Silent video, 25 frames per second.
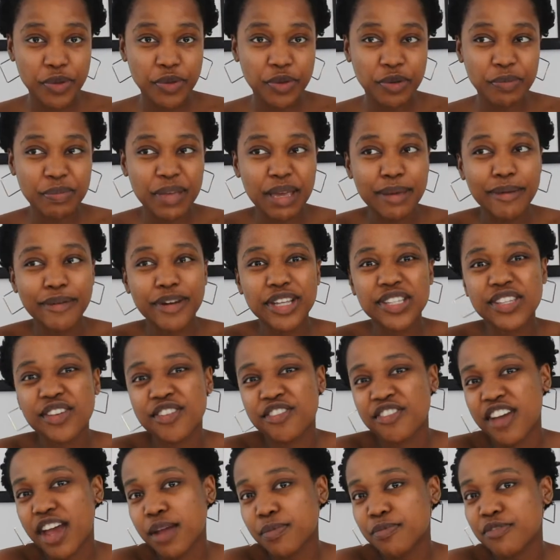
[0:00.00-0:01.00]
who maybe does a
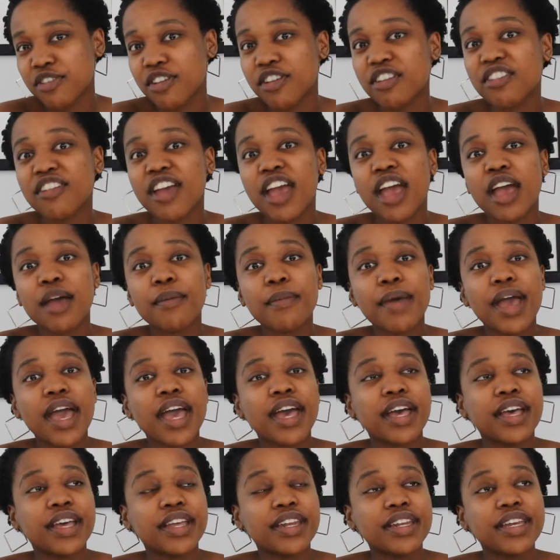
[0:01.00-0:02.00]
grad program
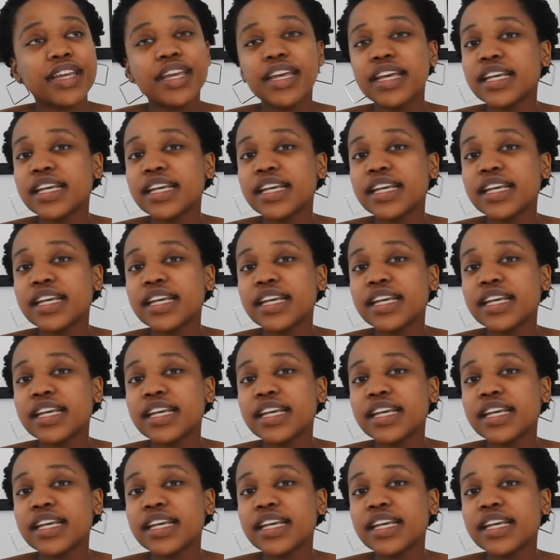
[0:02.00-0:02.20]
and